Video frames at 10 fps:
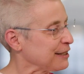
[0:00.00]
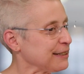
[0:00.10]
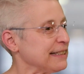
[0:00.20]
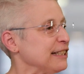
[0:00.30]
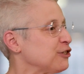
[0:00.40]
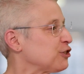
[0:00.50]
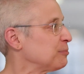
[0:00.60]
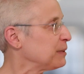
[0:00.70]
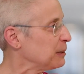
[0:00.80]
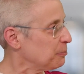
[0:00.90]
It needs
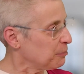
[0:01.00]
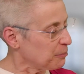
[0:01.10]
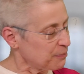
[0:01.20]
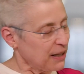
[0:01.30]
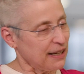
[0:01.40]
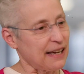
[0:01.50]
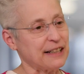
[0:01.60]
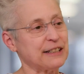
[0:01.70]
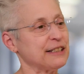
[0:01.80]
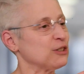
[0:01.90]
to be
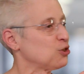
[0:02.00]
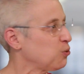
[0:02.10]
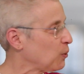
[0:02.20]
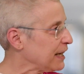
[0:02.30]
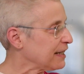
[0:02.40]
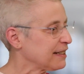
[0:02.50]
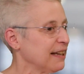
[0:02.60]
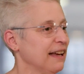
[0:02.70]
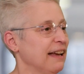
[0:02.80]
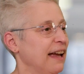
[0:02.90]
edited, tweaked,
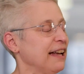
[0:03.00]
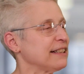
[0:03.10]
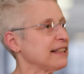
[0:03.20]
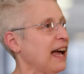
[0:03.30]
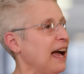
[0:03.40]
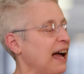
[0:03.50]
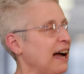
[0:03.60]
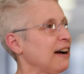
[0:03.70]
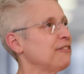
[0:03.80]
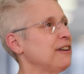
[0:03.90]
and to
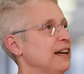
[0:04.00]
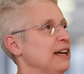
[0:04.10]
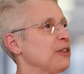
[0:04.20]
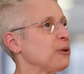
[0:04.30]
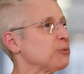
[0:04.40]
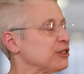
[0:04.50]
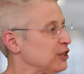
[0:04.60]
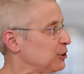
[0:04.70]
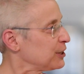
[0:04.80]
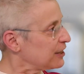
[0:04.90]
have the
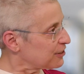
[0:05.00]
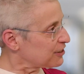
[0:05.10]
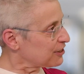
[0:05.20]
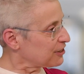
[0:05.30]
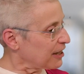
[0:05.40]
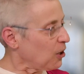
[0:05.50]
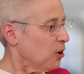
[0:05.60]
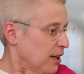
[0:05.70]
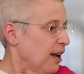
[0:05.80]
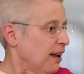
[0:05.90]
resilience to say,
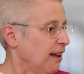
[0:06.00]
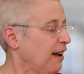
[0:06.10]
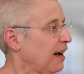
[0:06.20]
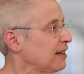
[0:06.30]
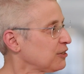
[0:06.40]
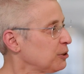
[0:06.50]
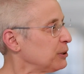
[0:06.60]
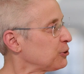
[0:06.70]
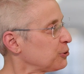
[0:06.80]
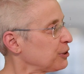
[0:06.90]
okay, I got
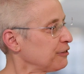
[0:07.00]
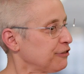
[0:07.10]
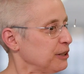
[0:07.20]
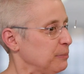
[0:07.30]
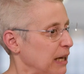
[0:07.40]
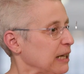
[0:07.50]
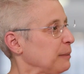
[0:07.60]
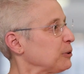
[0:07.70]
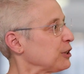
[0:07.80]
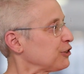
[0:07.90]
some interesting feedback.
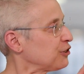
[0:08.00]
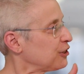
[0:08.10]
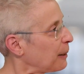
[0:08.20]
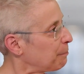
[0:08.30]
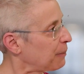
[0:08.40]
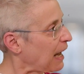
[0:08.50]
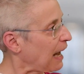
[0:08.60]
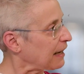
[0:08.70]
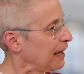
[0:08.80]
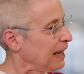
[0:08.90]
I'm going to step
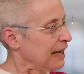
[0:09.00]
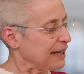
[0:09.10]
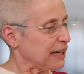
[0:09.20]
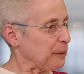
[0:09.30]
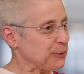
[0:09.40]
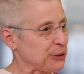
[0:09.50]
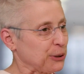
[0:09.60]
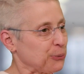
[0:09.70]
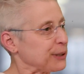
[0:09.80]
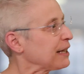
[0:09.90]
back and I'm
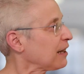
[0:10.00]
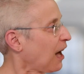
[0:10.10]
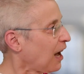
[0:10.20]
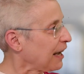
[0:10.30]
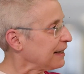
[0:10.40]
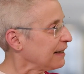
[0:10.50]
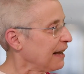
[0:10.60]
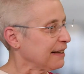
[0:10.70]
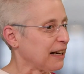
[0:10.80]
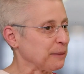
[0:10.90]
going to realign
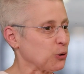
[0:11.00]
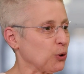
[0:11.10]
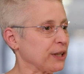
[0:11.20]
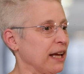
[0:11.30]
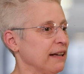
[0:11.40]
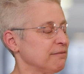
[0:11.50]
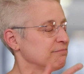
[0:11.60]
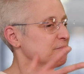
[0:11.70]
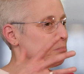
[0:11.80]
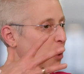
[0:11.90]
and I'm going to
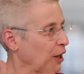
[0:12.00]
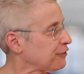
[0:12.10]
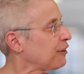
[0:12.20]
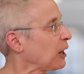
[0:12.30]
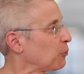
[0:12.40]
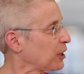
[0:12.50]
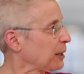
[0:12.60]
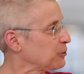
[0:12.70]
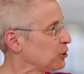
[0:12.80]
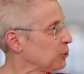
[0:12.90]
modify what
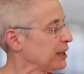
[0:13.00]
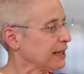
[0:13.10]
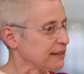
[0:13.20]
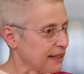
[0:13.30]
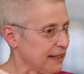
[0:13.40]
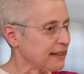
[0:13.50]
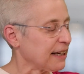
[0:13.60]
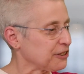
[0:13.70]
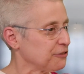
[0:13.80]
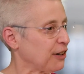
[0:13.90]
I'm doing and take
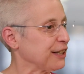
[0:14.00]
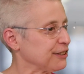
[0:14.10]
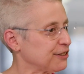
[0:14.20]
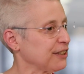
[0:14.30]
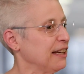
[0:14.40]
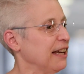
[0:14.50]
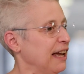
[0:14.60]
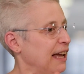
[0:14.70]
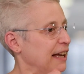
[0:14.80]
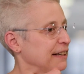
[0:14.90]
that advice
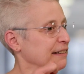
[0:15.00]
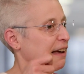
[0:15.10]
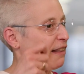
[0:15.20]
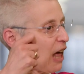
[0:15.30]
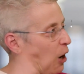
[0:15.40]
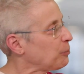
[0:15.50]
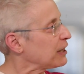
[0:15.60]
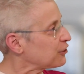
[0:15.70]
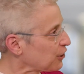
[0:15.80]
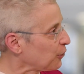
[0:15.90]
and allow
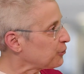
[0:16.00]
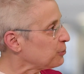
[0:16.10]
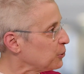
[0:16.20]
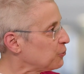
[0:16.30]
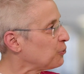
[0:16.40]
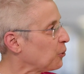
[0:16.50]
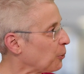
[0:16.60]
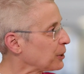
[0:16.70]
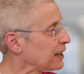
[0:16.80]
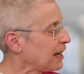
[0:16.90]
myself to move forward.